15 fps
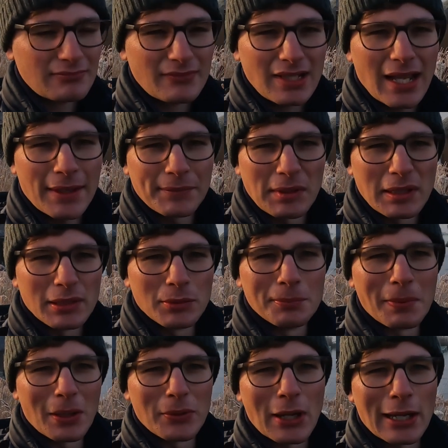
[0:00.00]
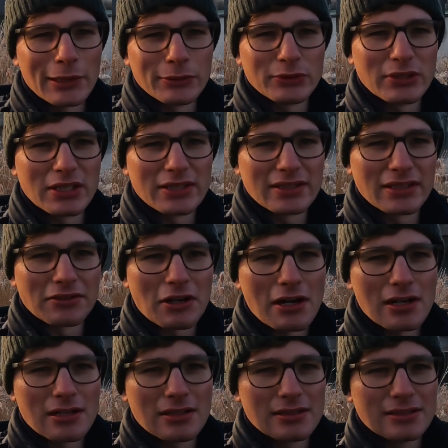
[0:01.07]
how many little boathouses there
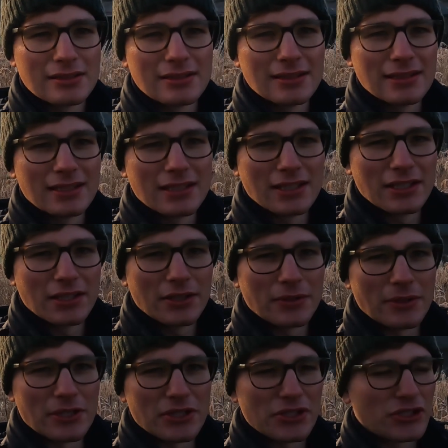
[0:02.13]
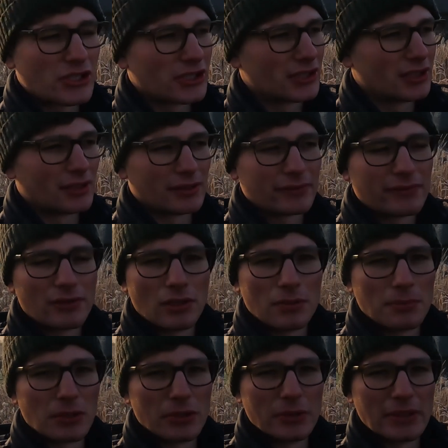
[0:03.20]
are, which just look
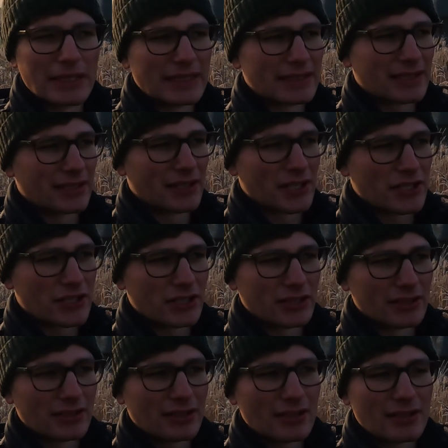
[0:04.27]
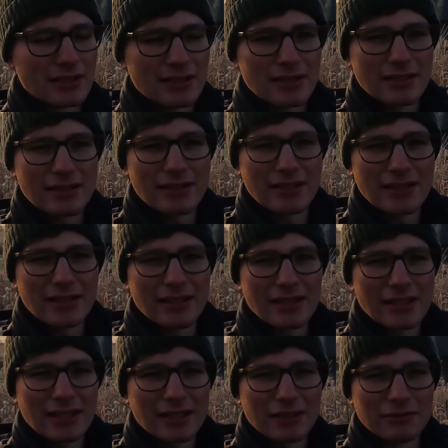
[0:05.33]
phenomenal in these conditions.
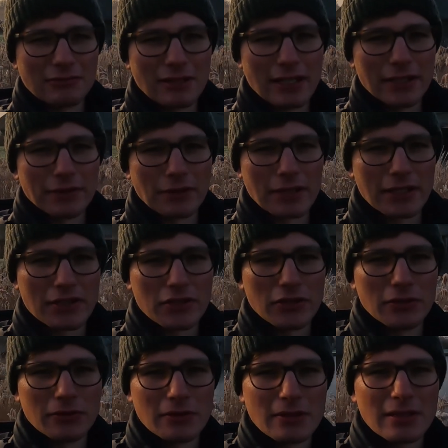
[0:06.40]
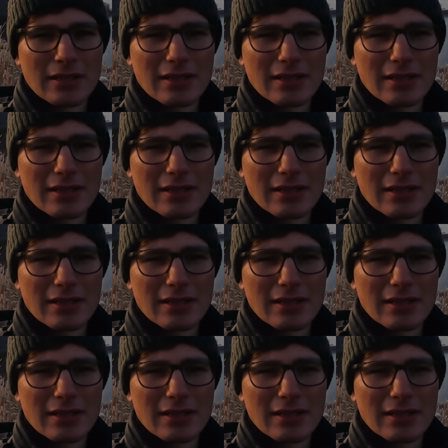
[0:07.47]
Really cool.